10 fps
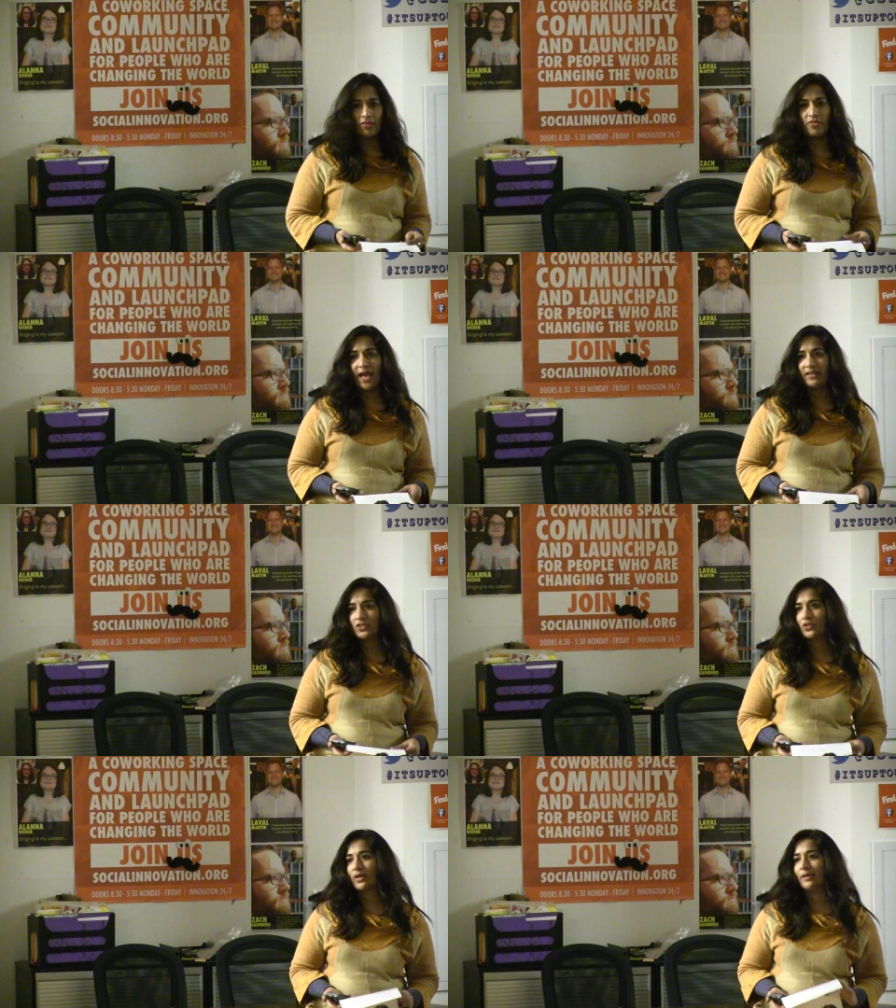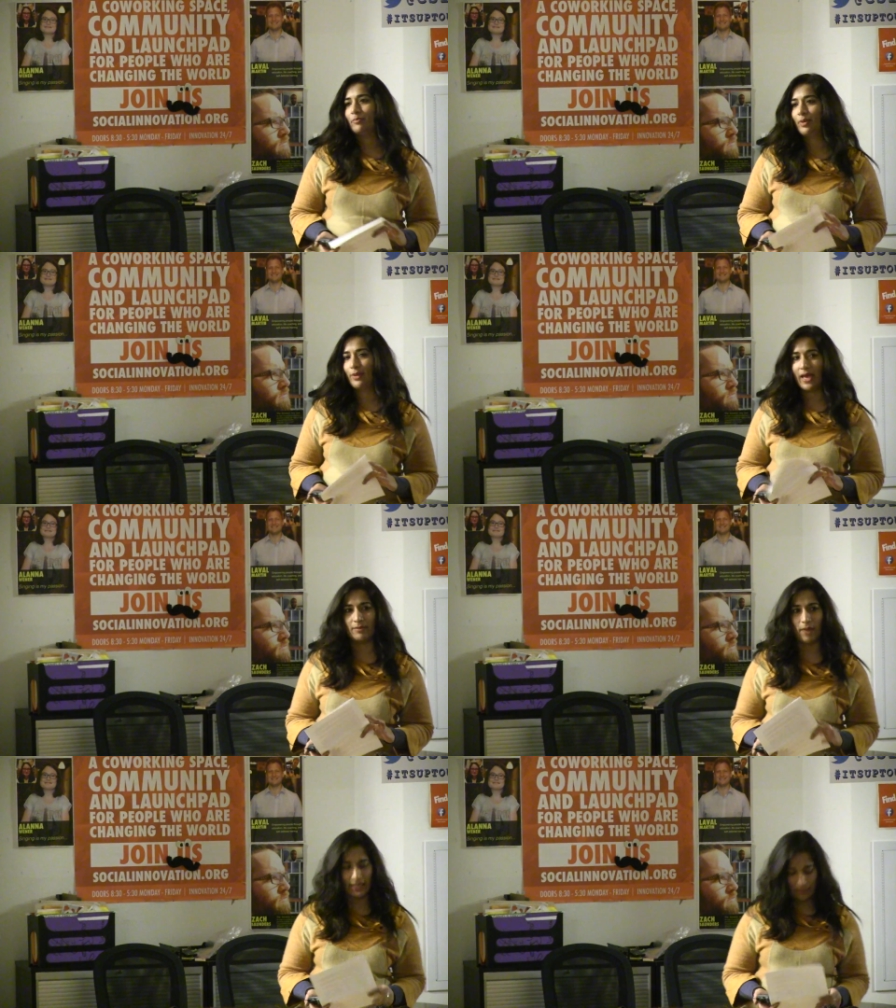That trip
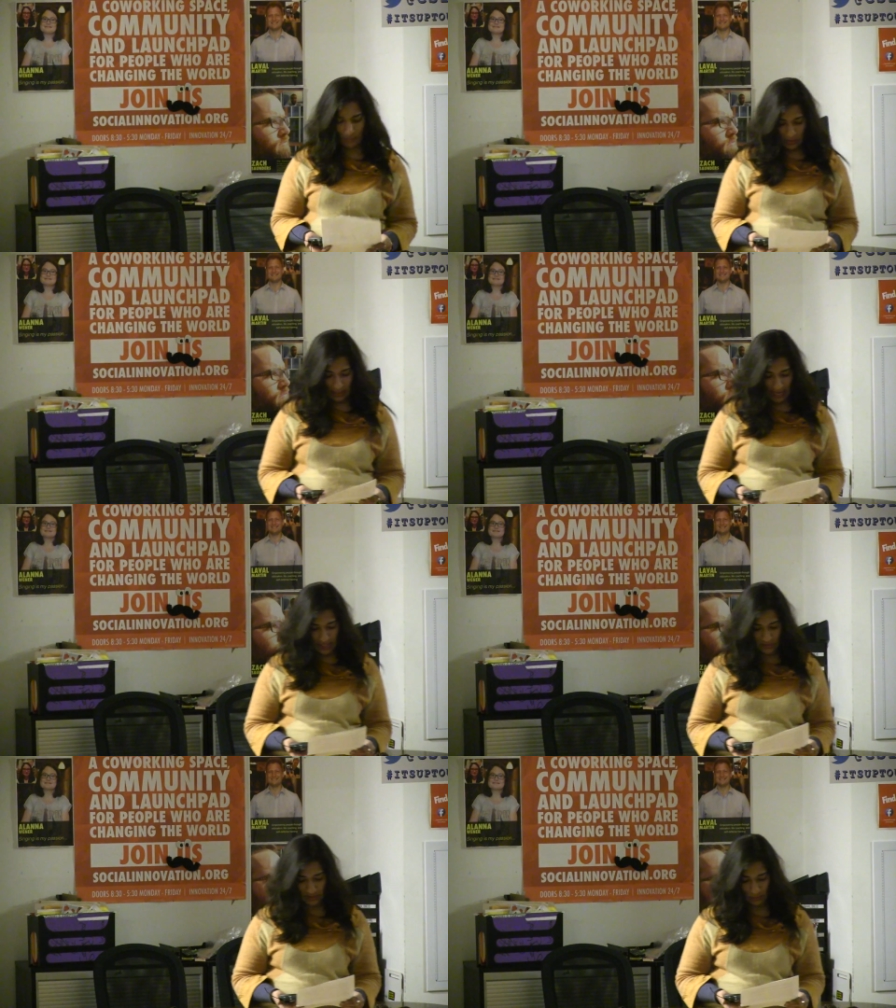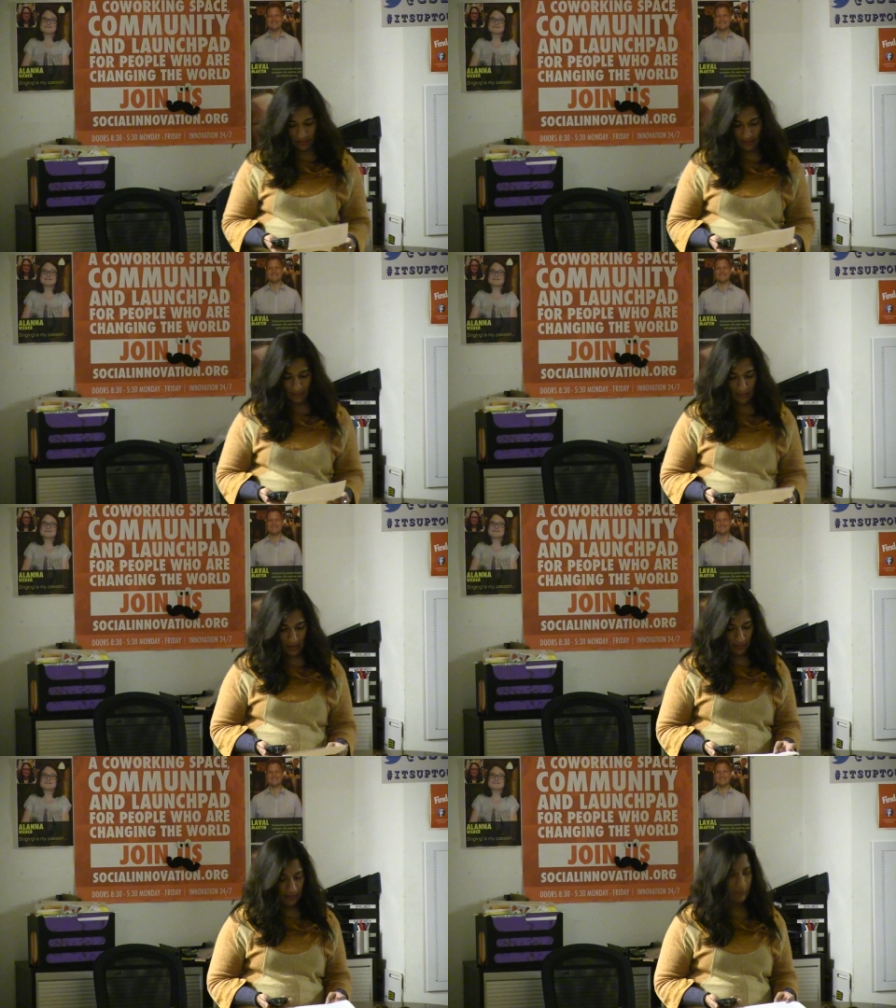and my communication with him
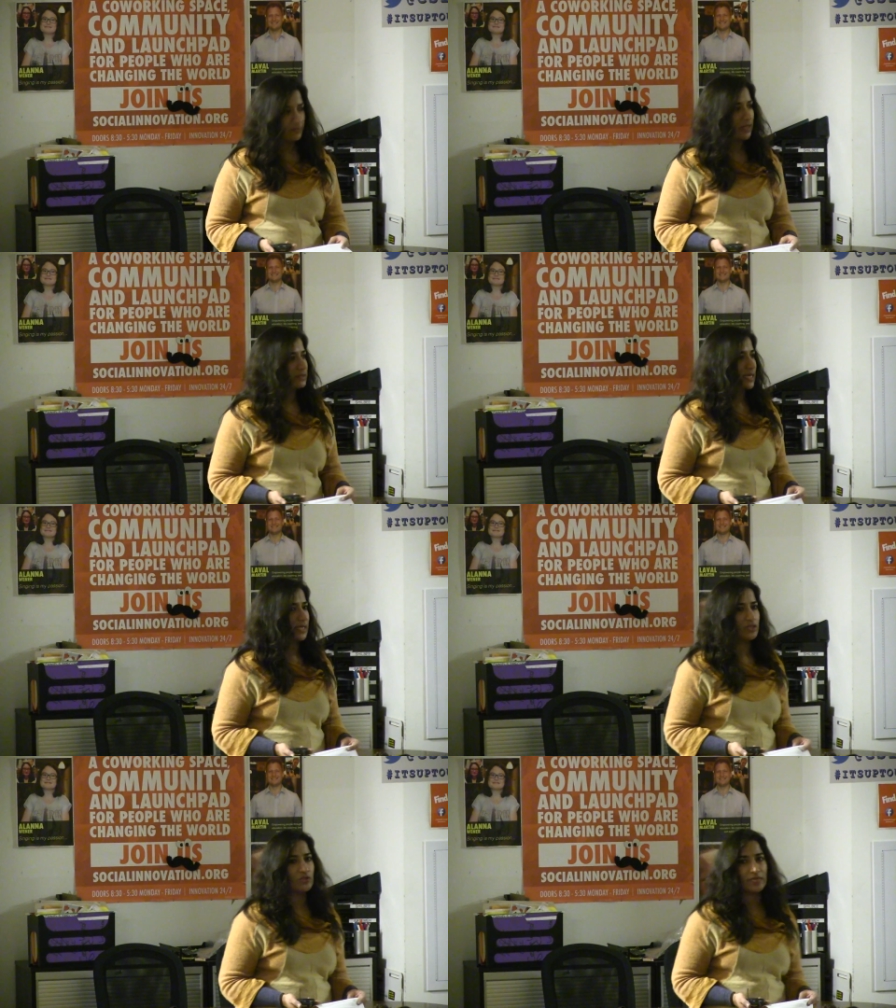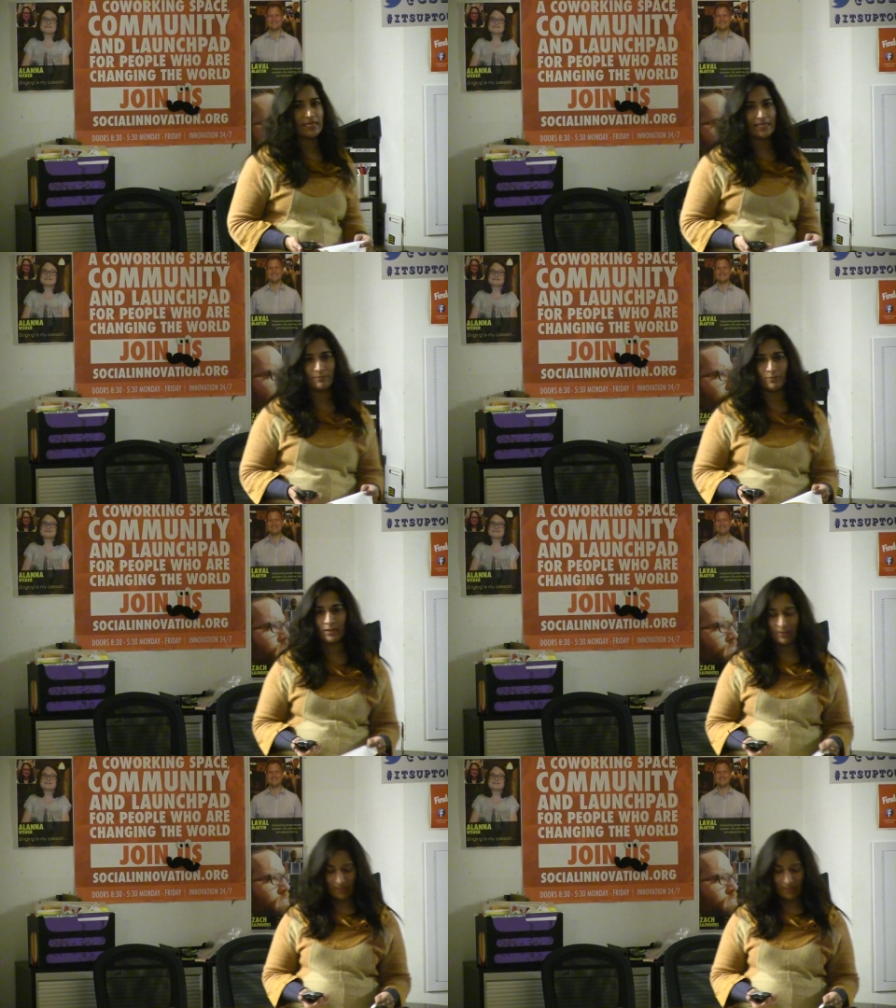about it felt like a dream